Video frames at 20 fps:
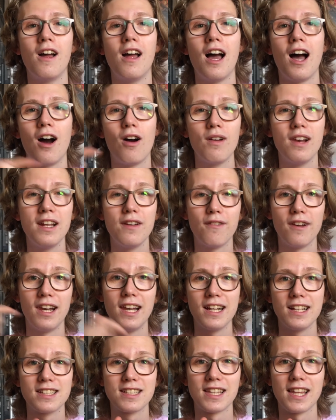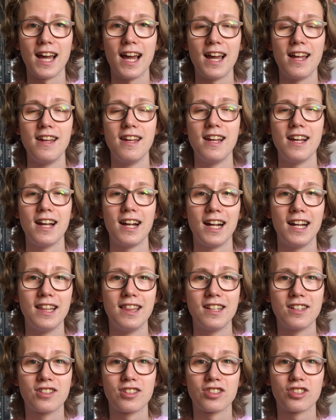I'll leave a link to that in the
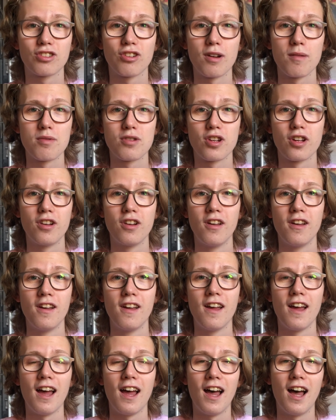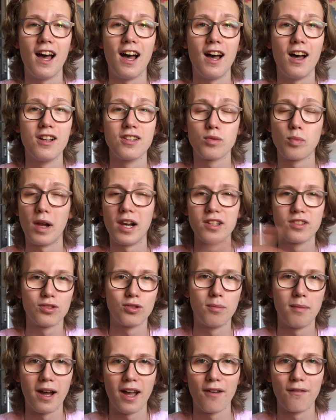description, as well as all
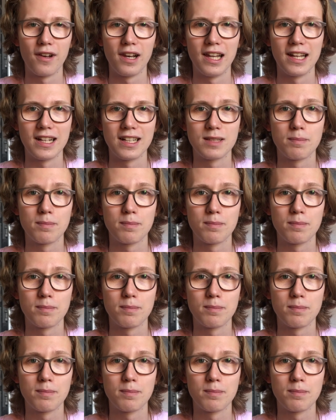my other links.